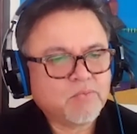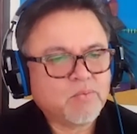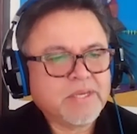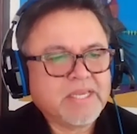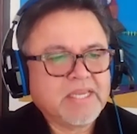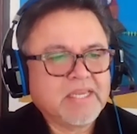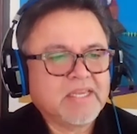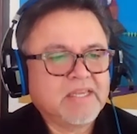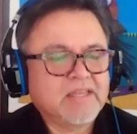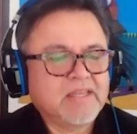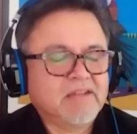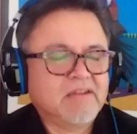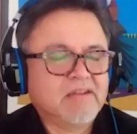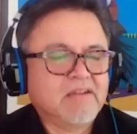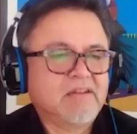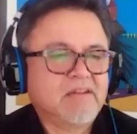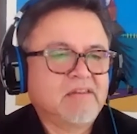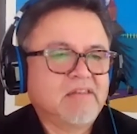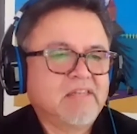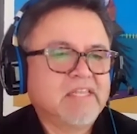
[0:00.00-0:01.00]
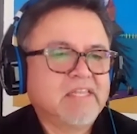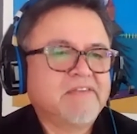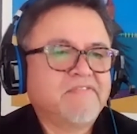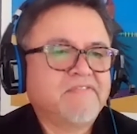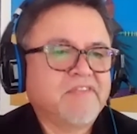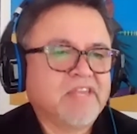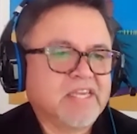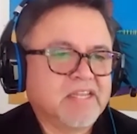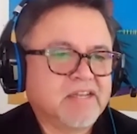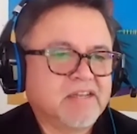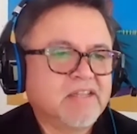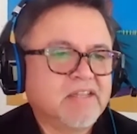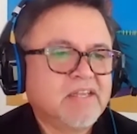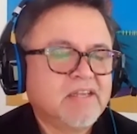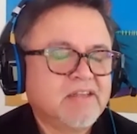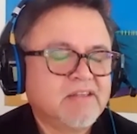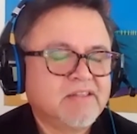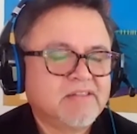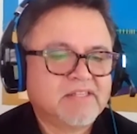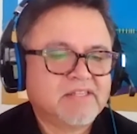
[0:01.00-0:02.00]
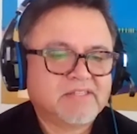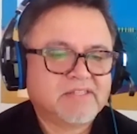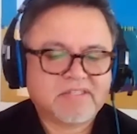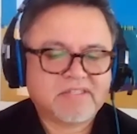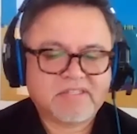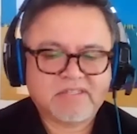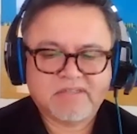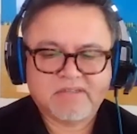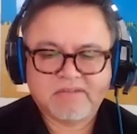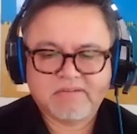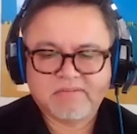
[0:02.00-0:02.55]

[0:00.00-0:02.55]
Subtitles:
we live in, this